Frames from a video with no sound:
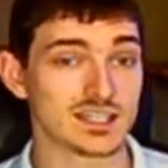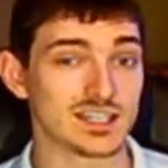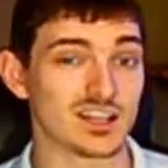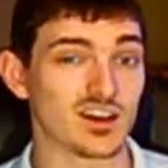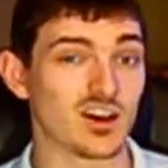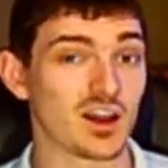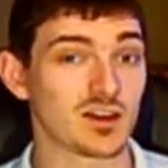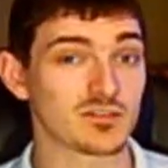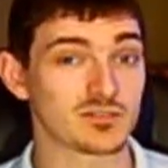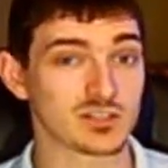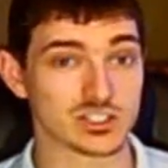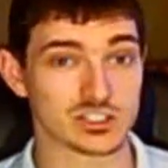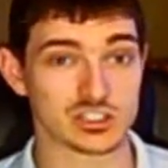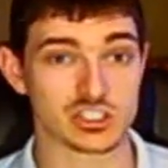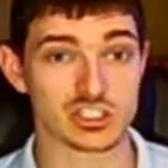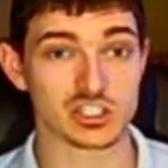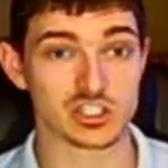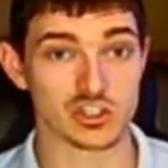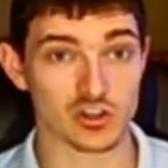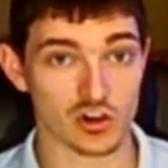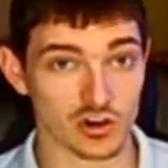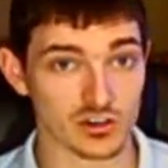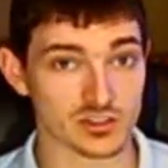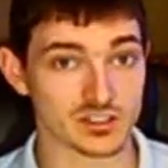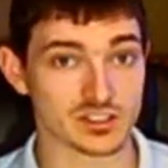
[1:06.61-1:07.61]
Now, I haven't actually
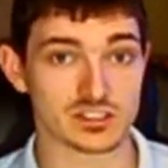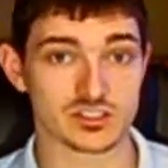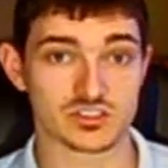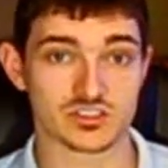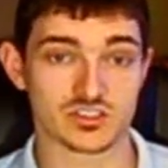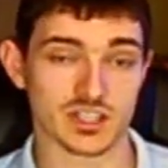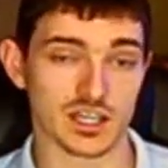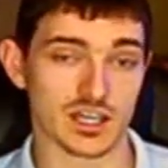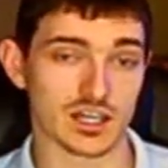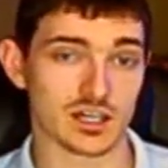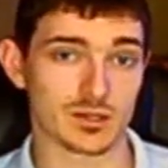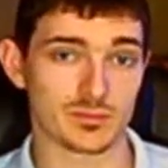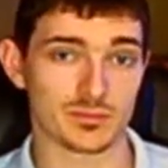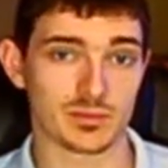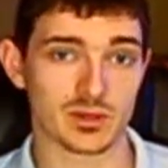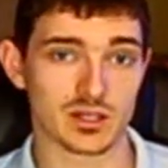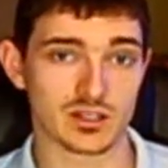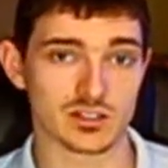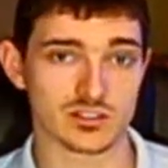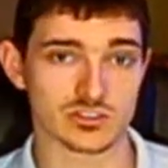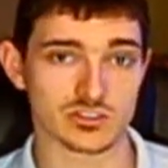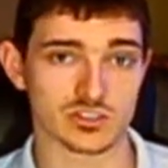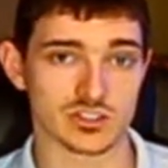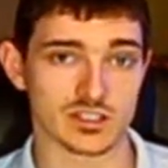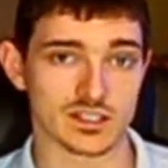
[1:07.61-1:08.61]
got this set up
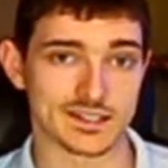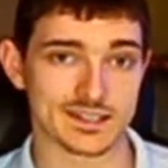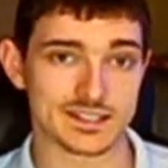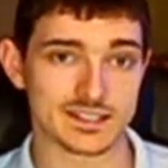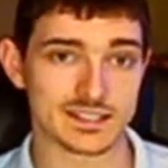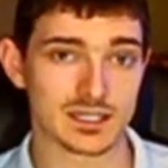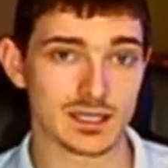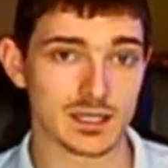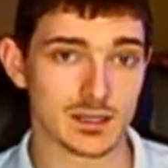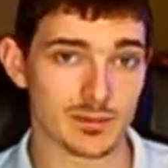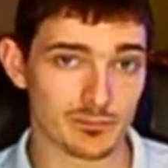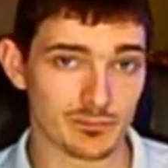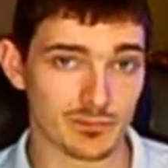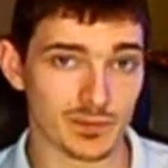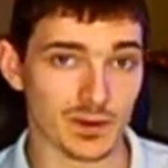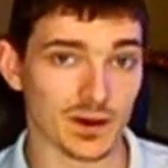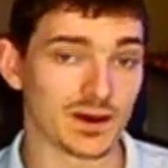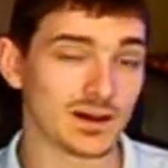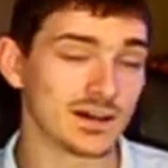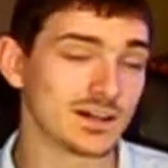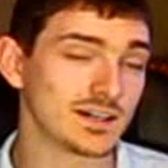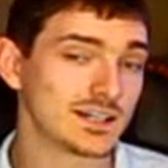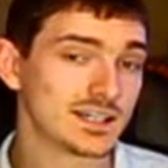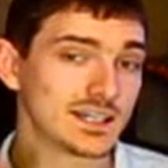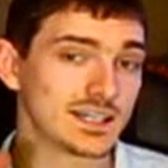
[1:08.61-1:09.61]
personally,
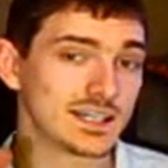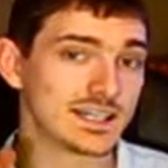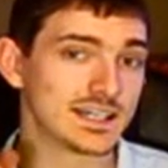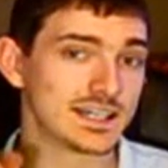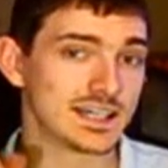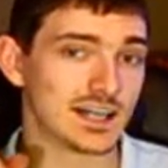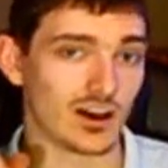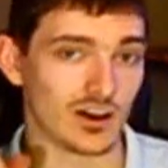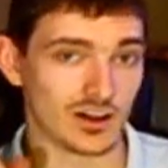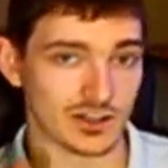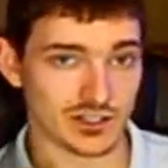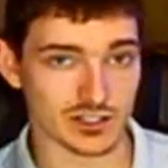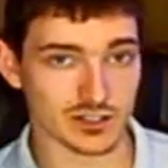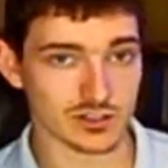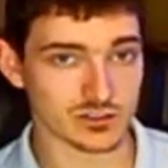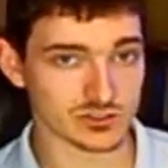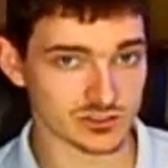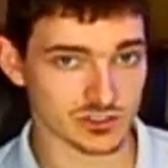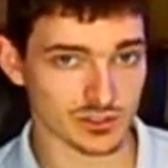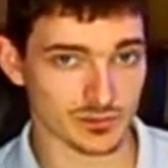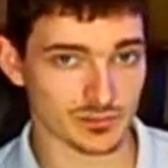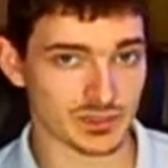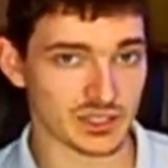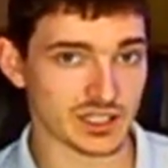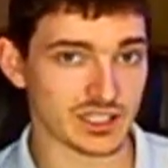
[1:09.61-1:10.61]
but I know
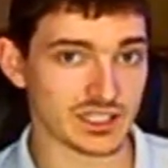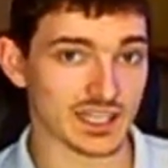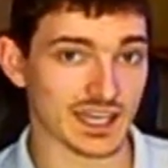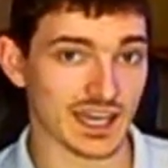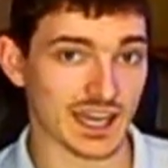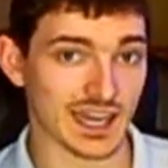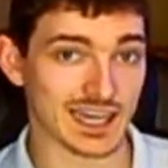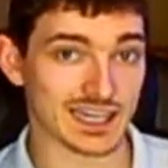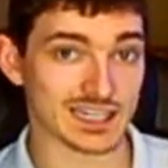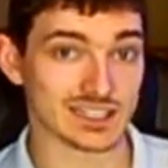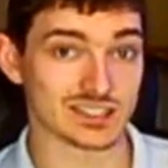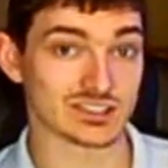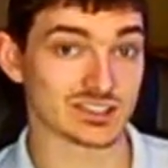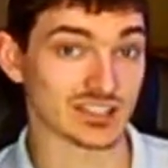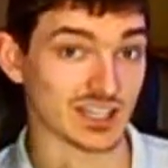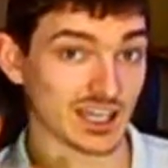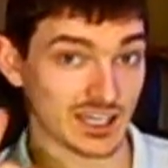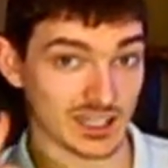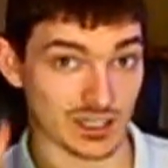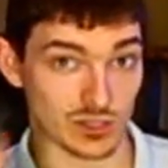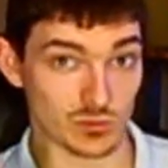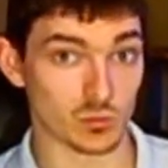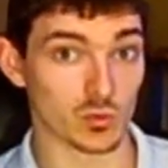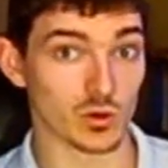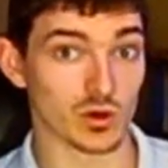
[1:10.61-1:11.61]
somebody that has
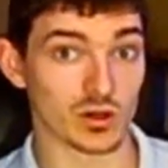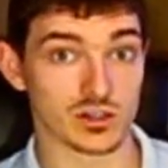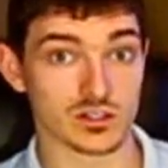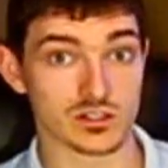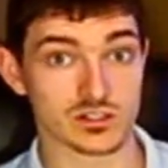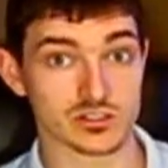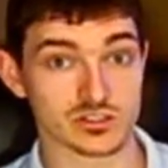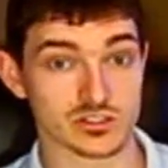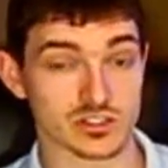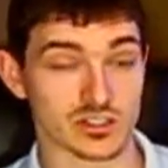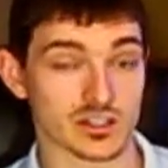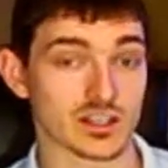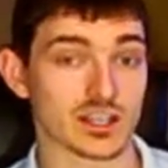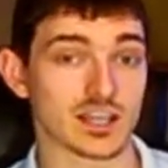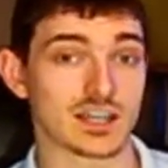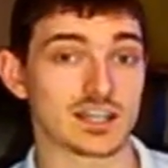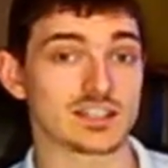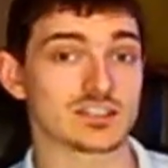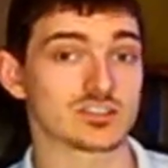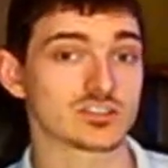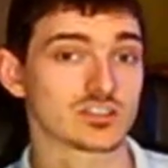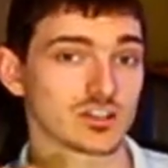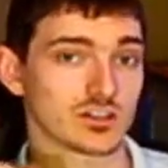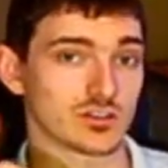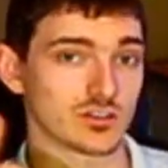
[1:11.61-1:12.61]
and it works
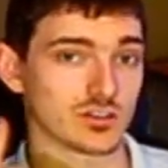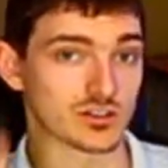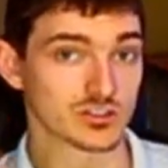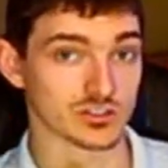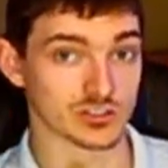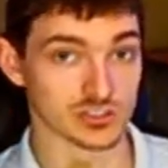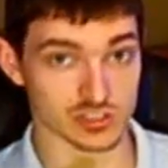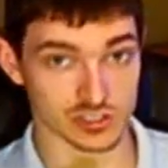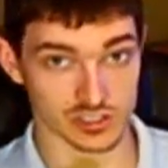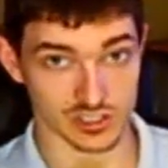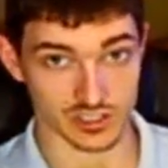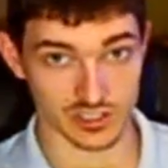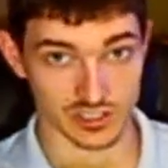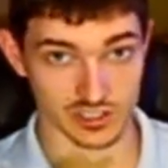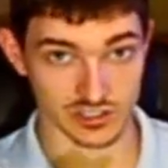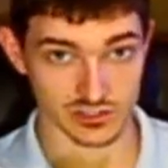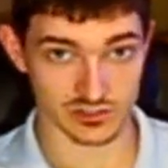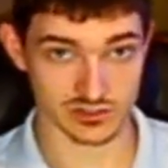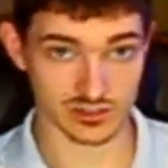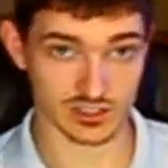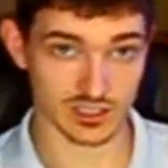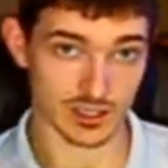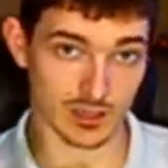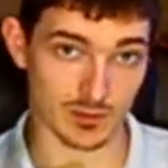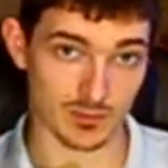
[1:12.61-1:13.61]
okay so I'll show
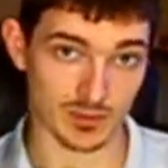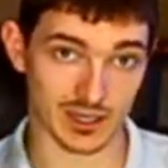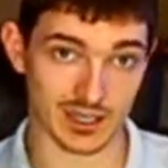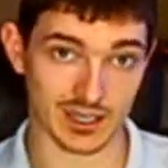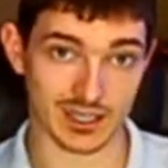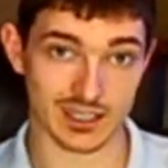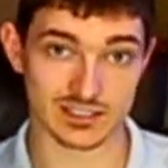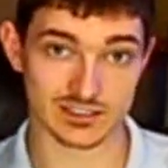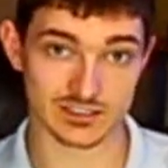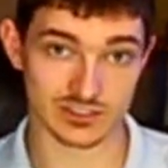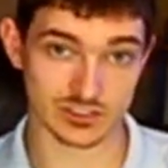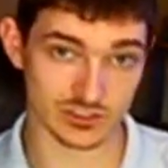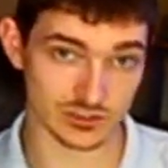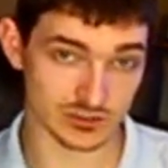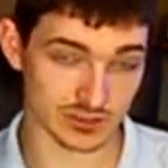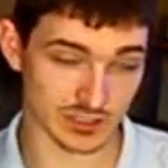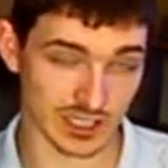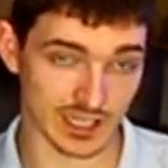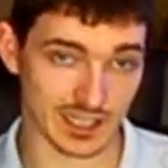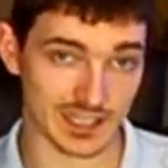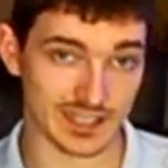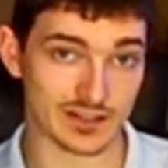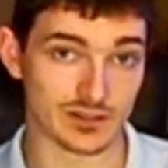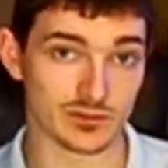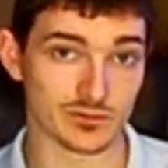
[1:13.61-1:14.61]
you about how to do
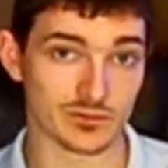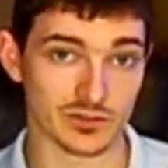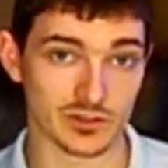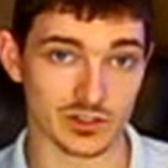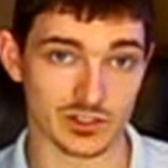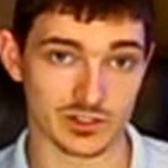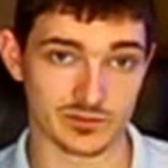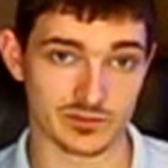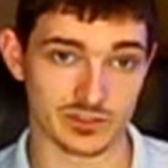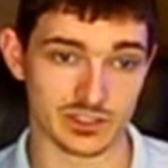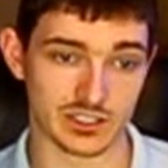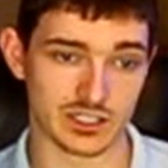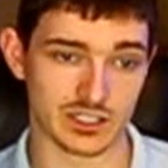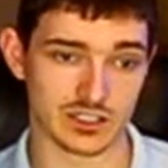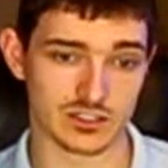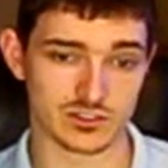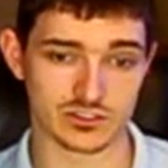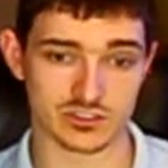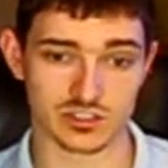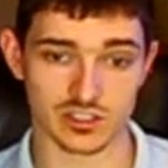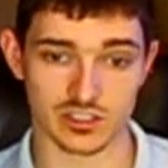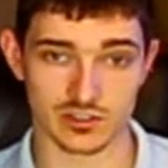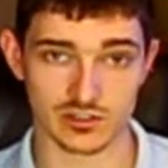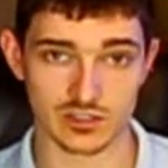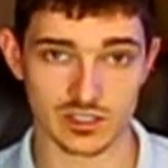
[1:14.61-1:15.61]
that in the third video
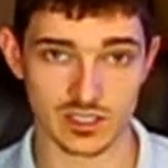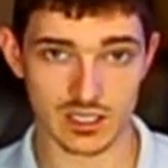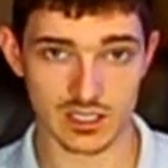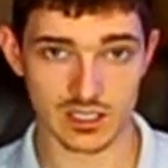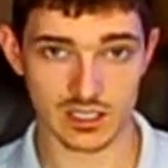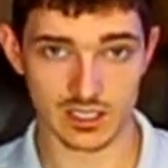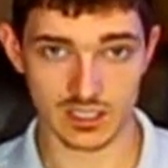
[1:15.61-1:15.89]
so